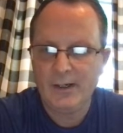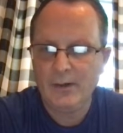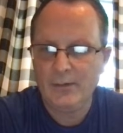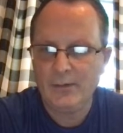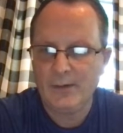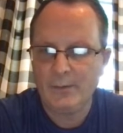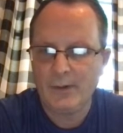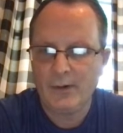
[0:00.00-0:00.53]
here.
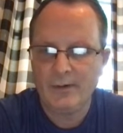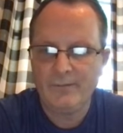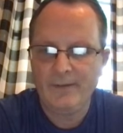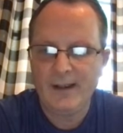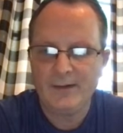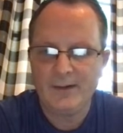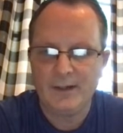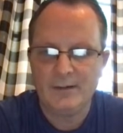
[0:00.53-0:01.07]
That we already
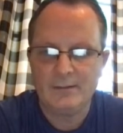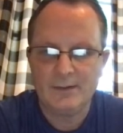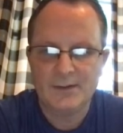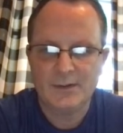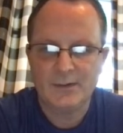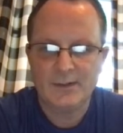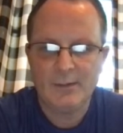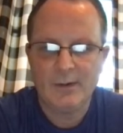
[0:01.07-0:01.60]
found it.
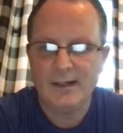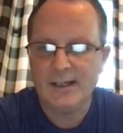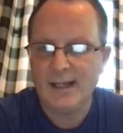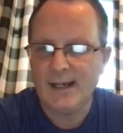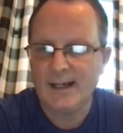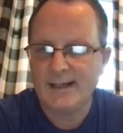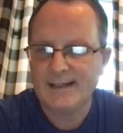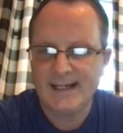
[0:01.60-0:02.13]
So dy
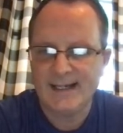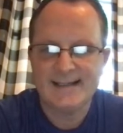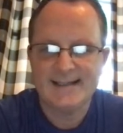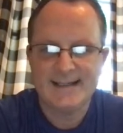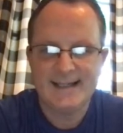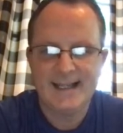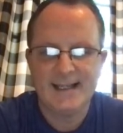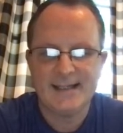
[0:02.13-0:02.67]
dx is
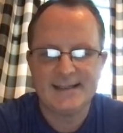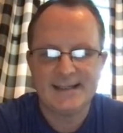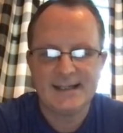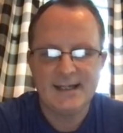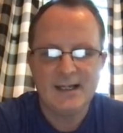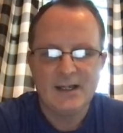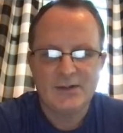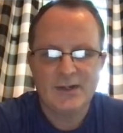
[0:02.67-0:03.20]
this.
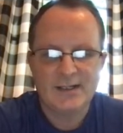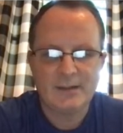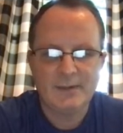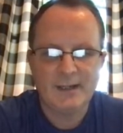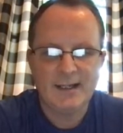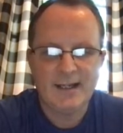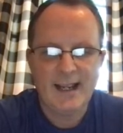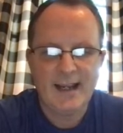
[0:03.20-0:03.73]
So that's going
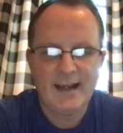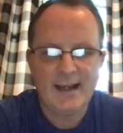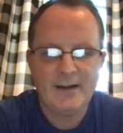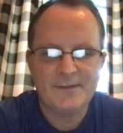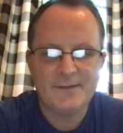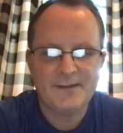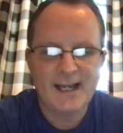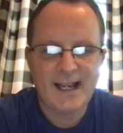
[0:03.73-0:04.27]
to be
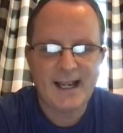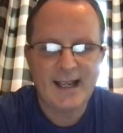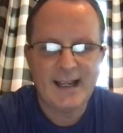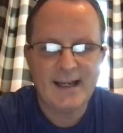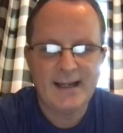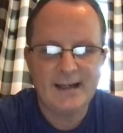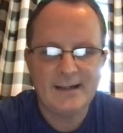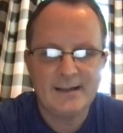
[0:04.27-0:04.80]
negative
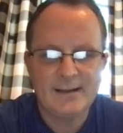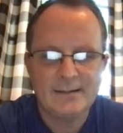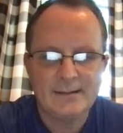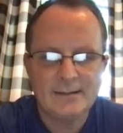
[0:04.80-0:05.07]
sine